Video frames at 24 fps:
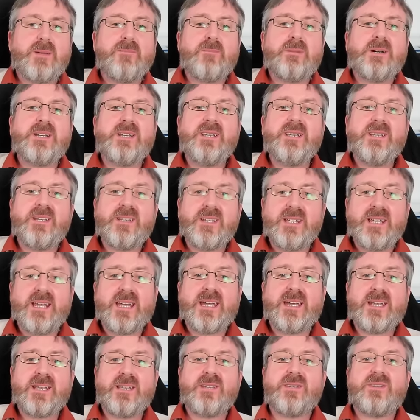But in the
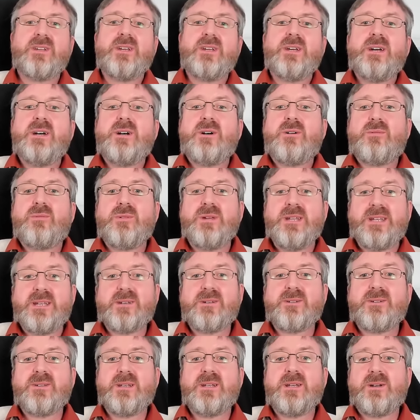end, we
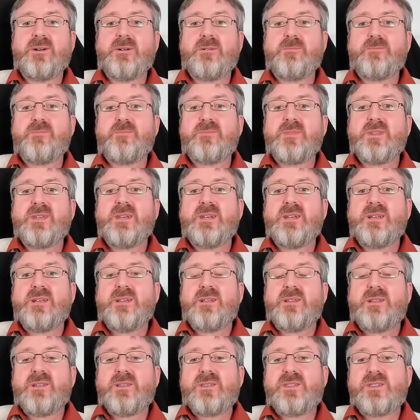don't know.
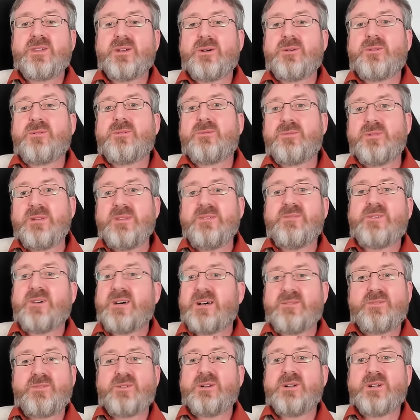So we've
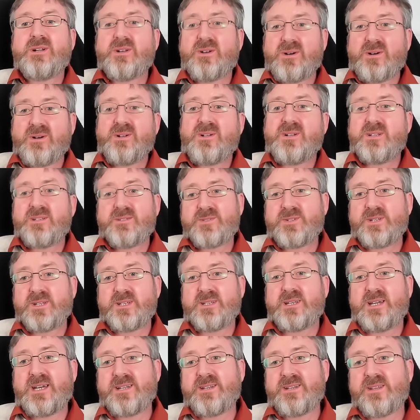offered all of the
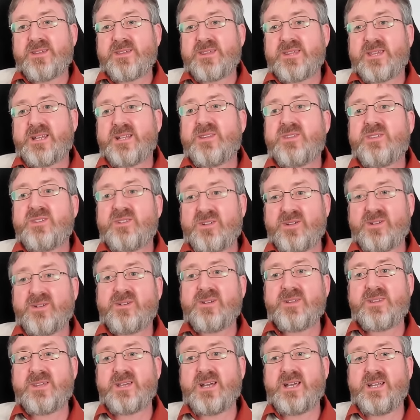data sets to
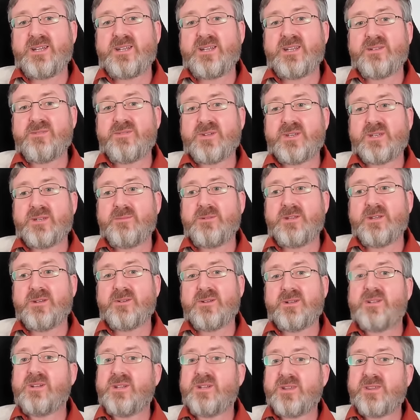the scientific
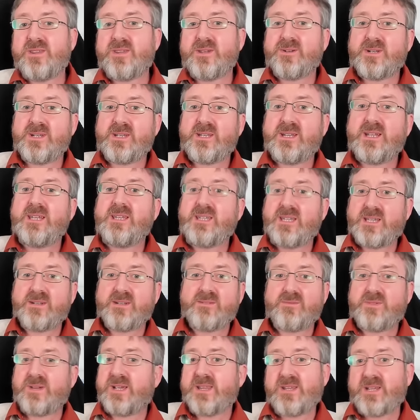community so that they can
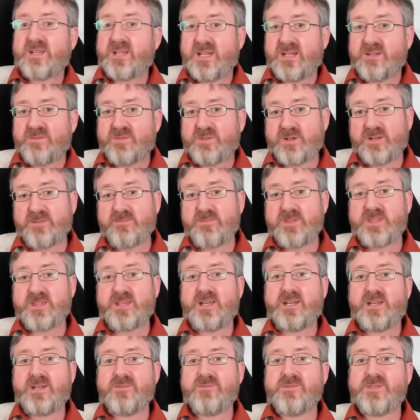investigate for
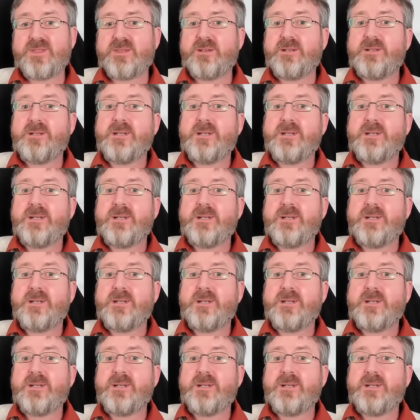themselves.